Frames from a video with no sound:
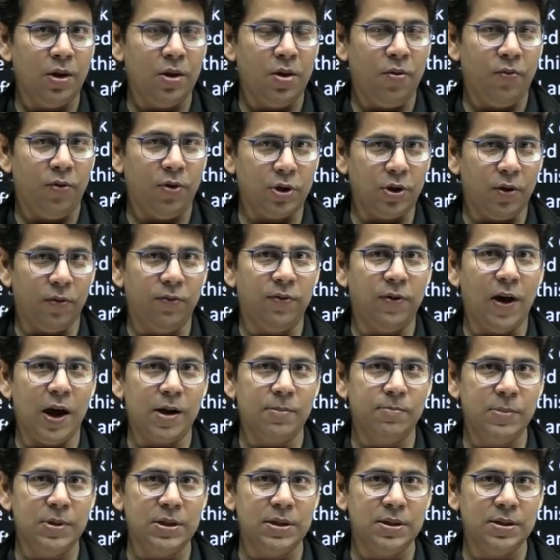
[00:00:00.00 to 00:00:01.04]
for the
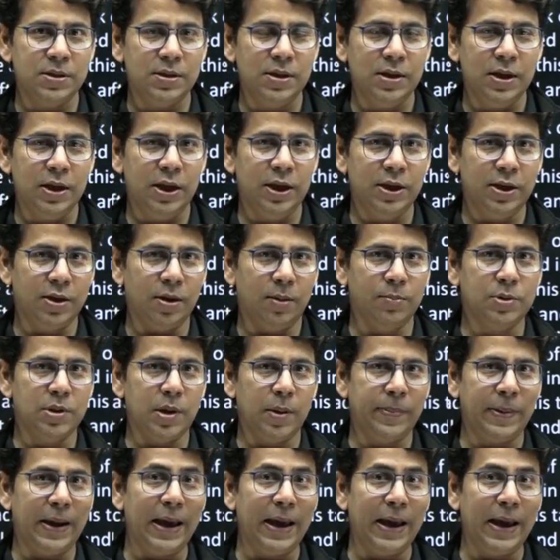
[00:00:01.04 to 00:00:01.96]
farmers in terms of